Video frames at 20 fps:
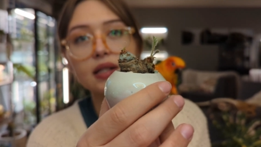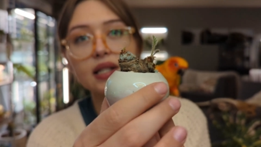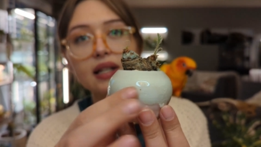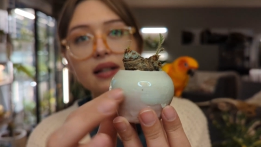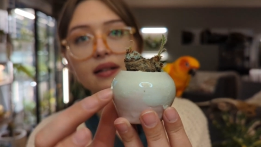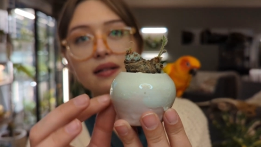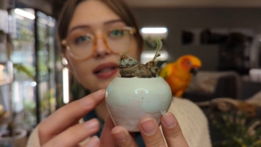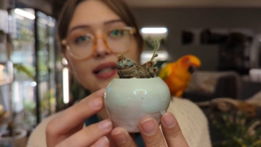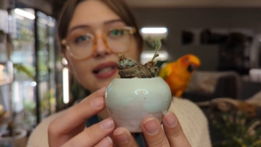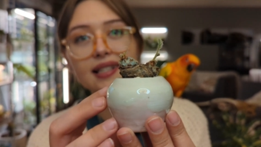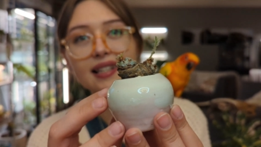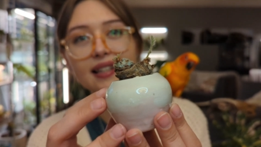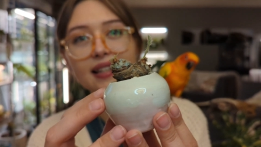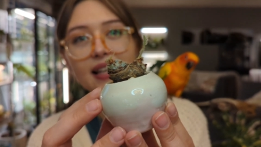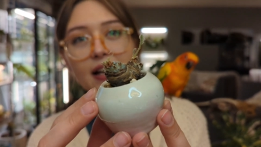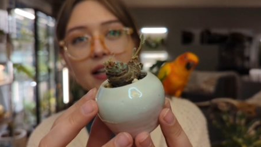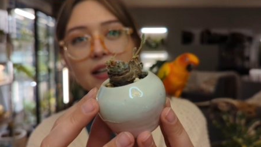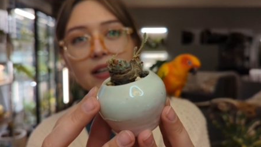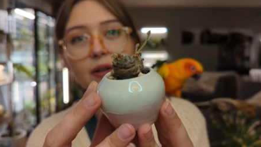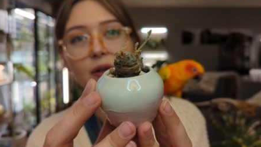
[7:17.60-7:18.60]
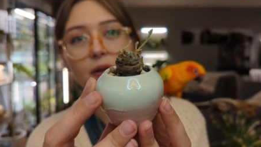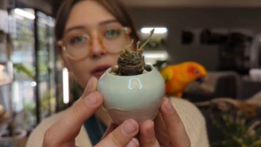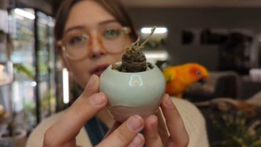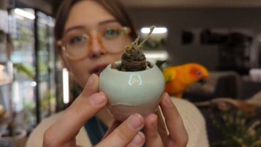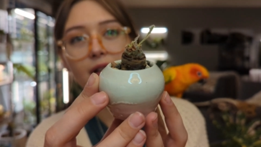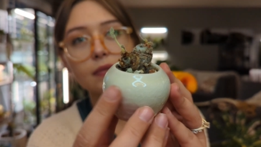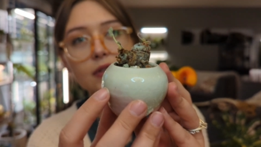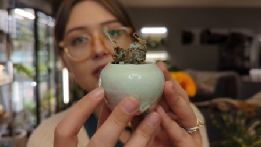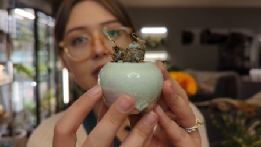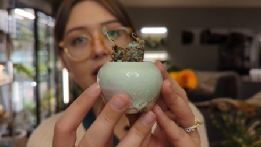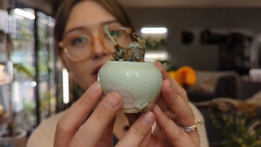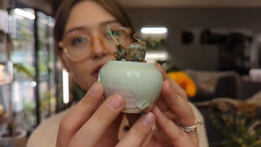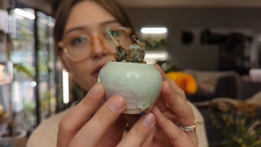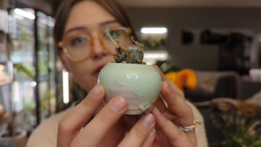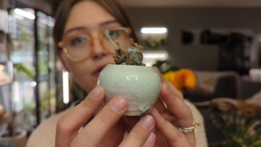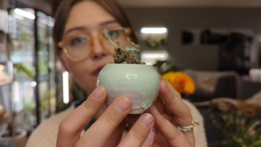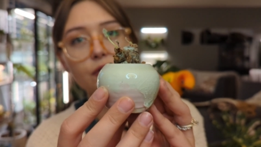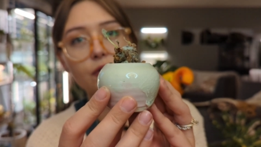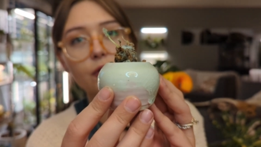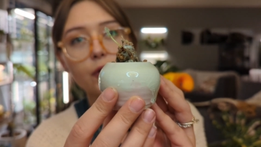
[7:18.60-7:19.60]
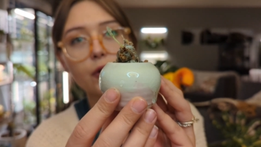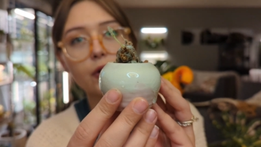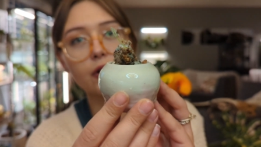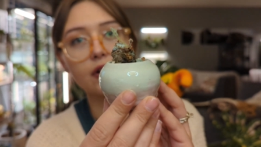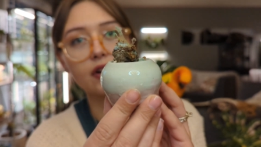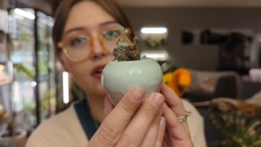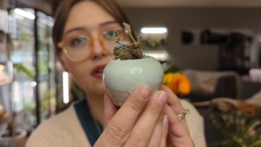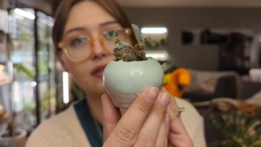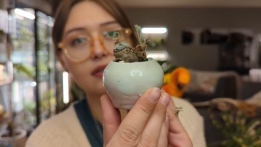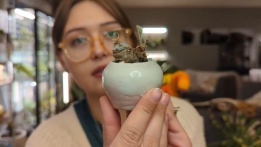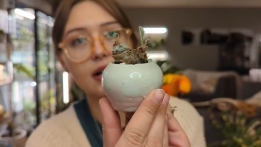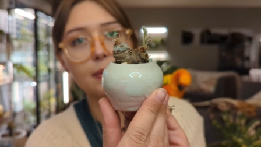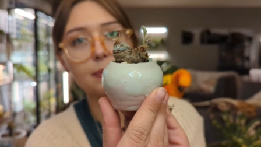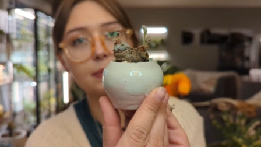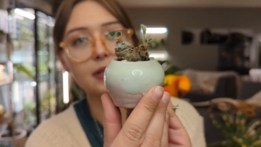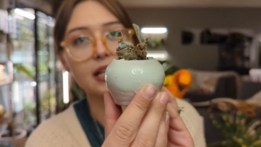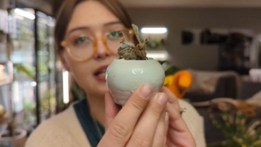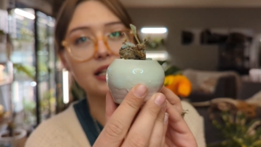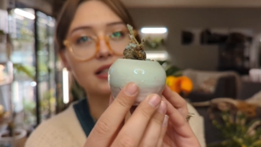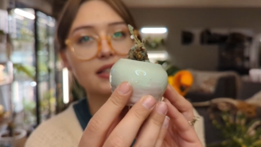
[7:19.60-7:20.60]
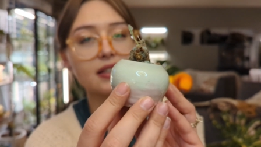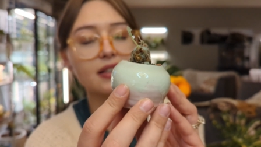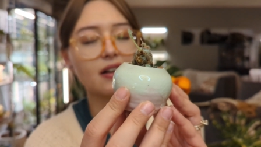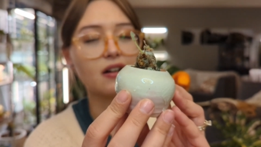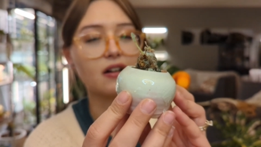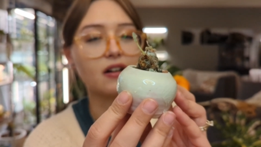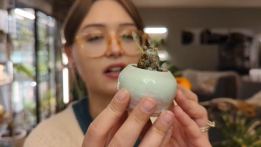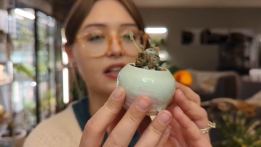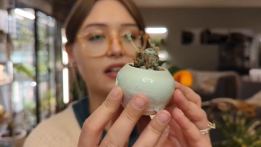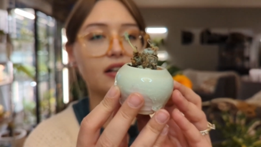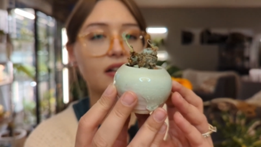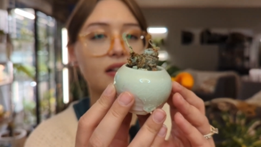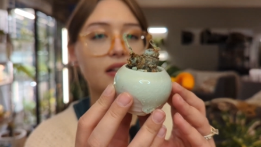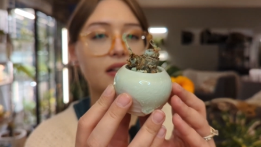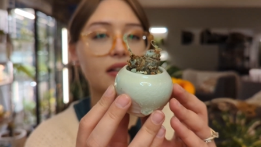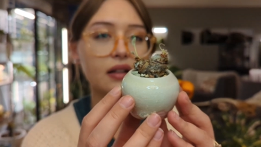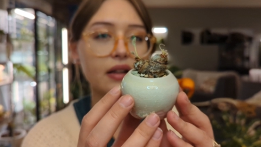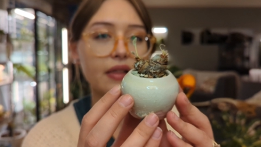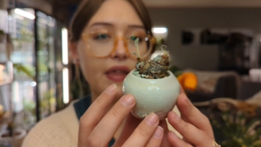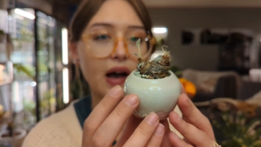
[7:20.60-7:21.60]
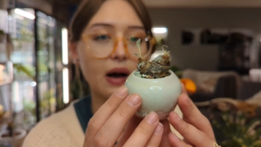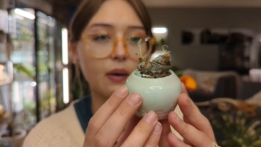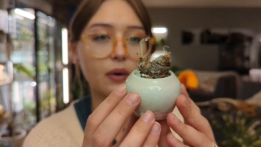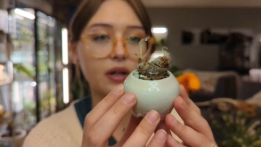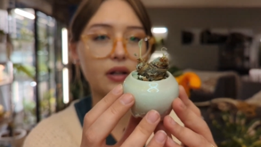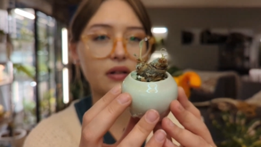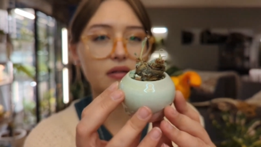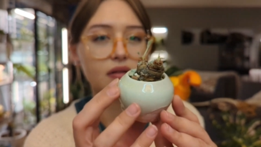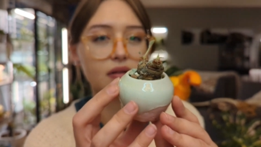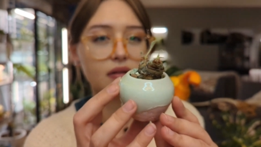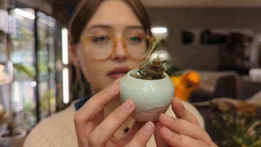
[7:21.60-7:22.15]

See, isn't that cute? Stay tuned for updates on that one.